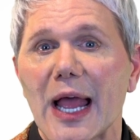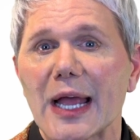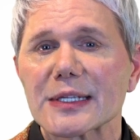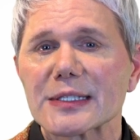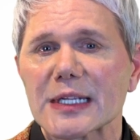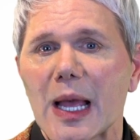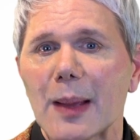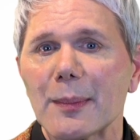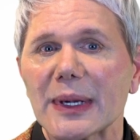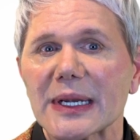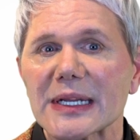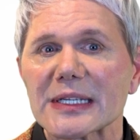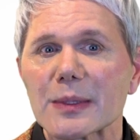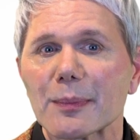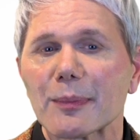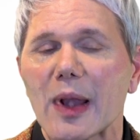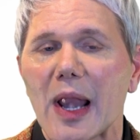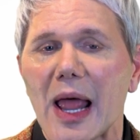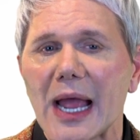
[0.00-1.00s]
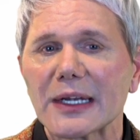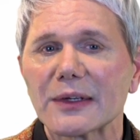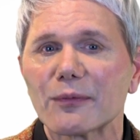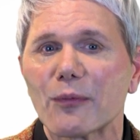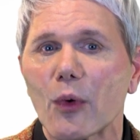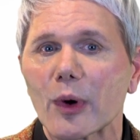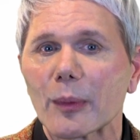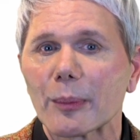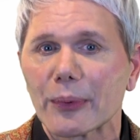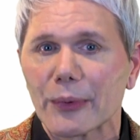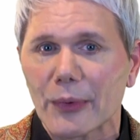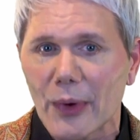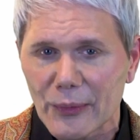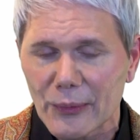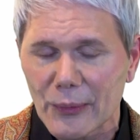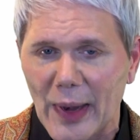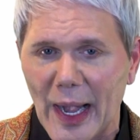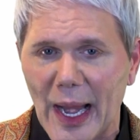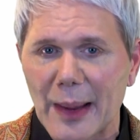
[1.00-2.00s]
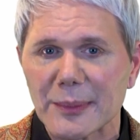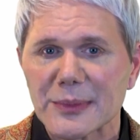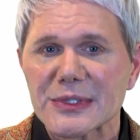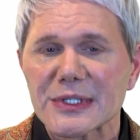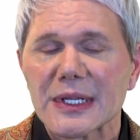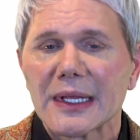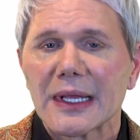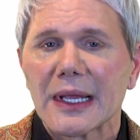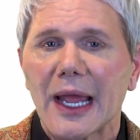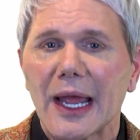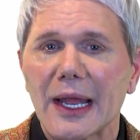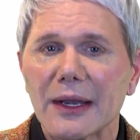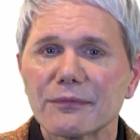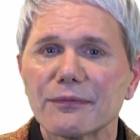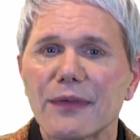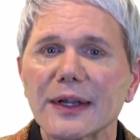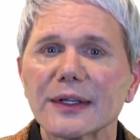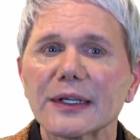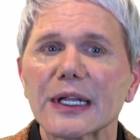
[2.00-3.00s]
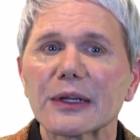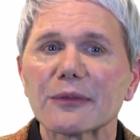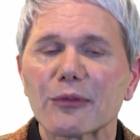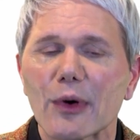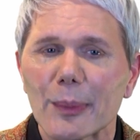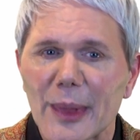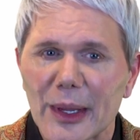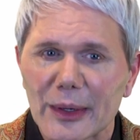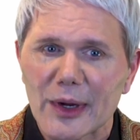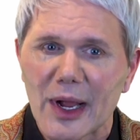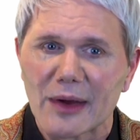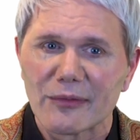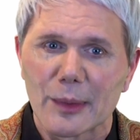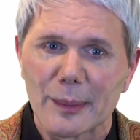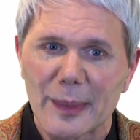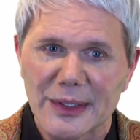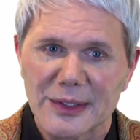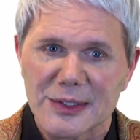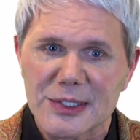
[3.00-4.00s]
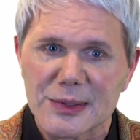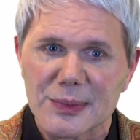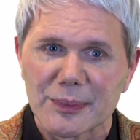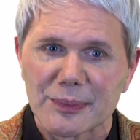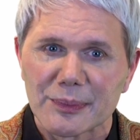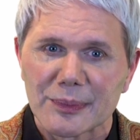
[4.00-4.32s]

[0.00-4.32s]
as companies applied for programs and funding from their governments.